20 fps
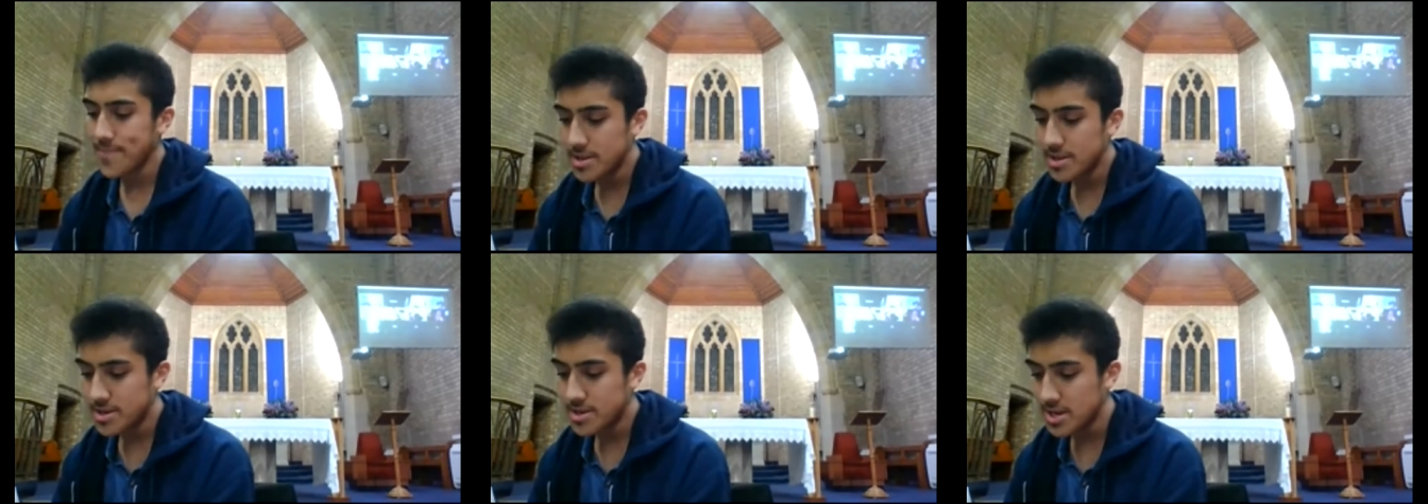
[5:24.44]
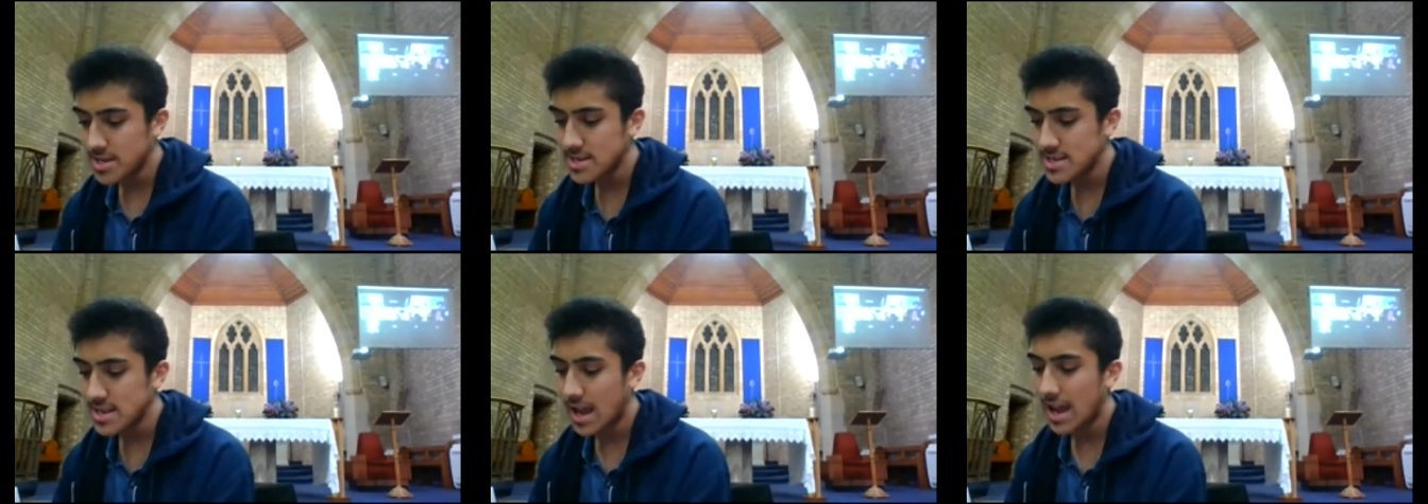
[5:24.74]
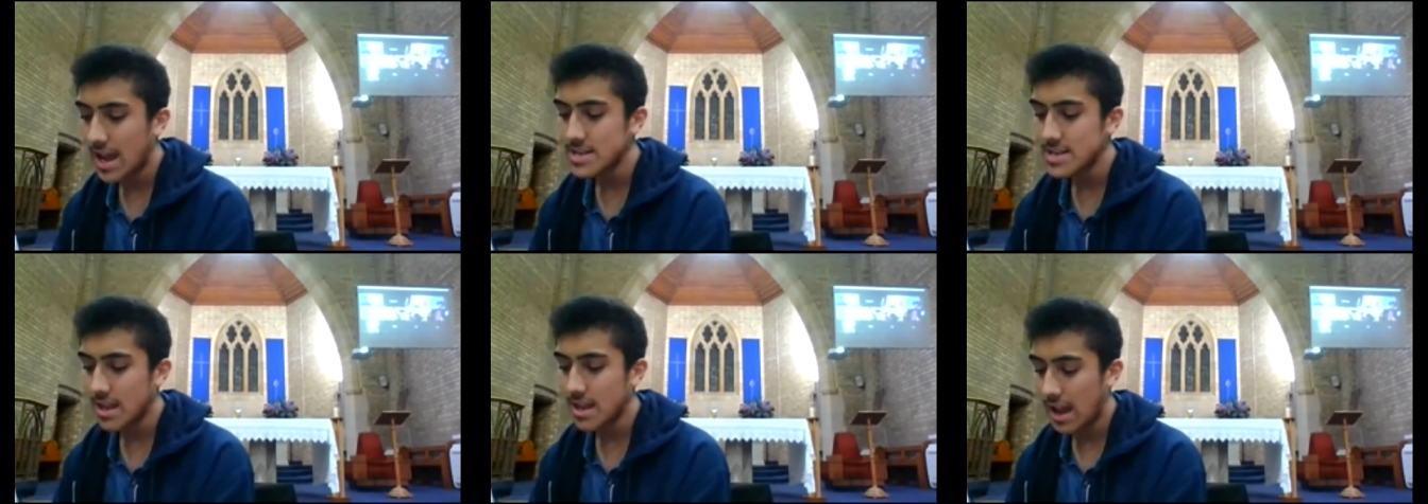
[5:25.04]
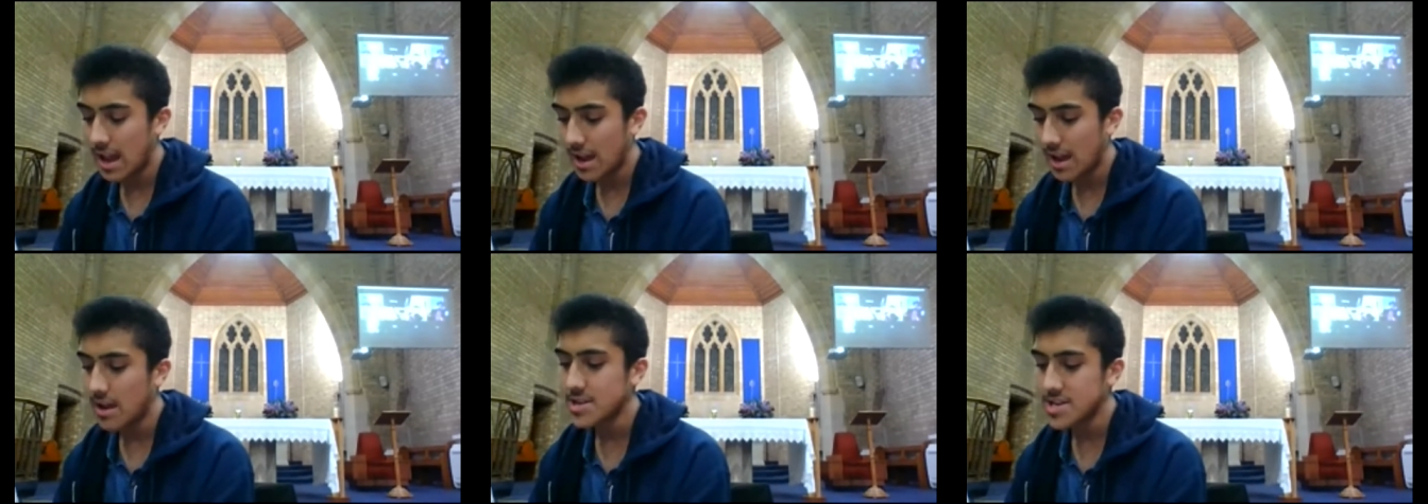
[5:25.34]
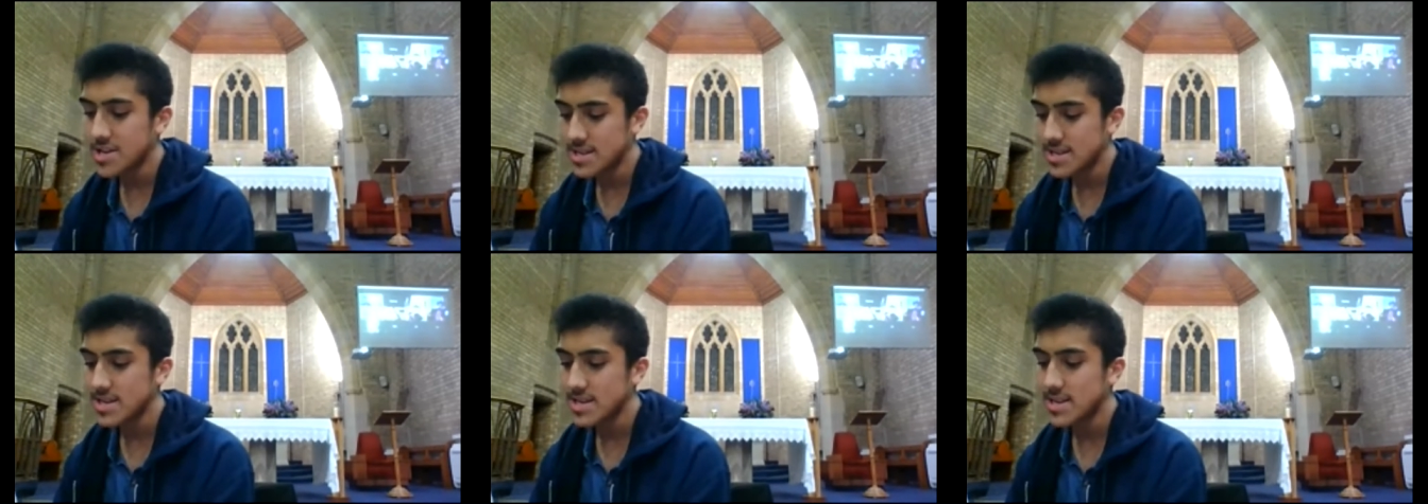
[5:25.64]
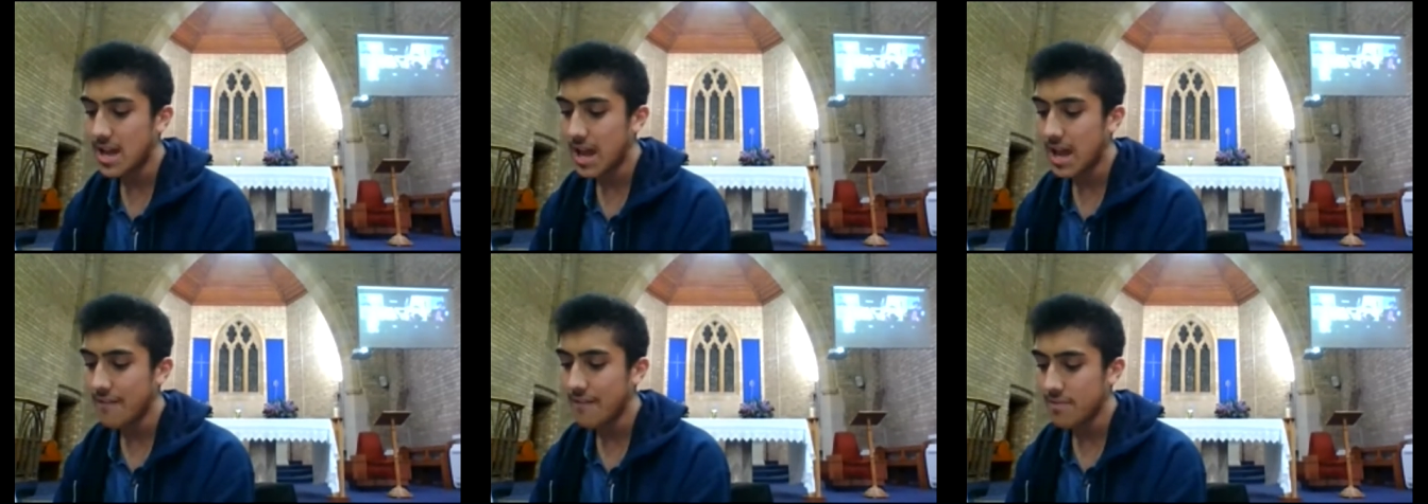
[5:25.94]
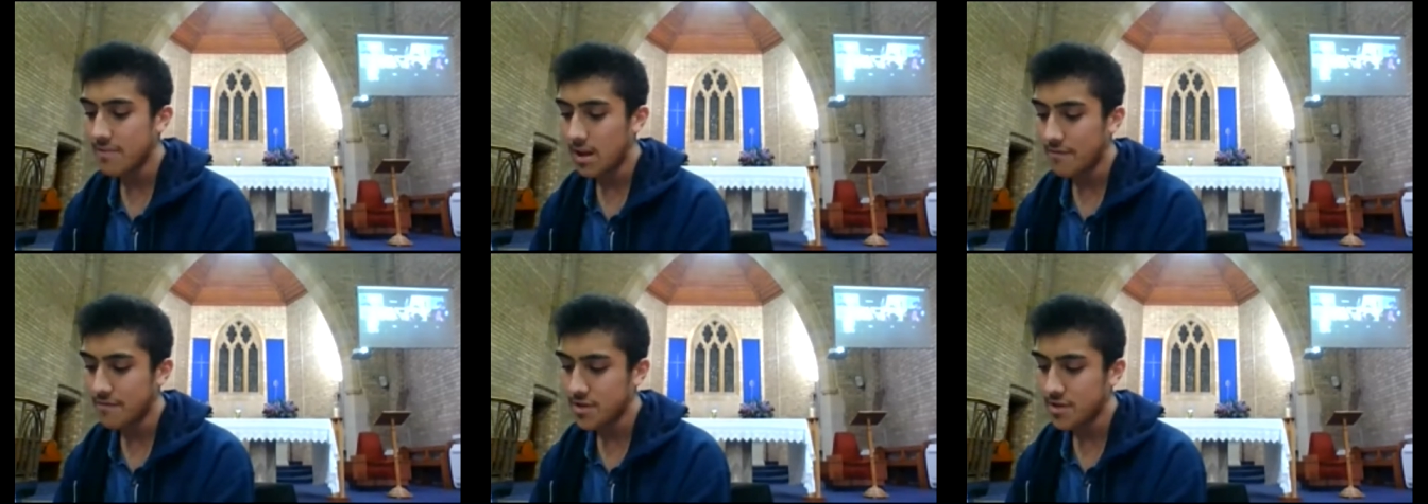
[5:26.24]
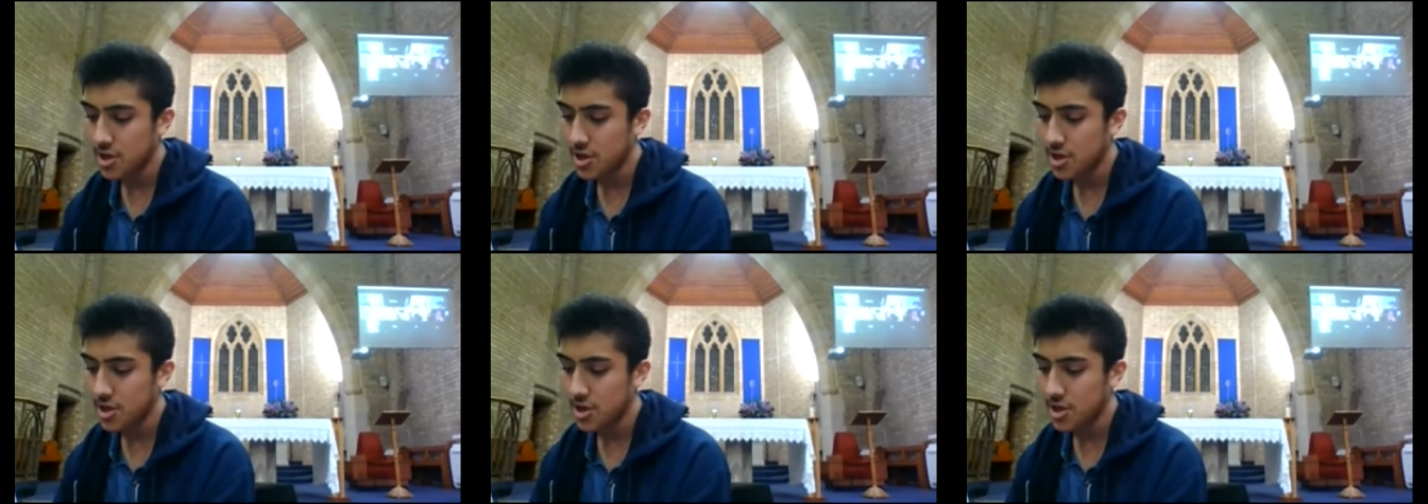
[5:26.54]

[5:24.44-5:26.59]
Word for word: Just as I, just as I have loved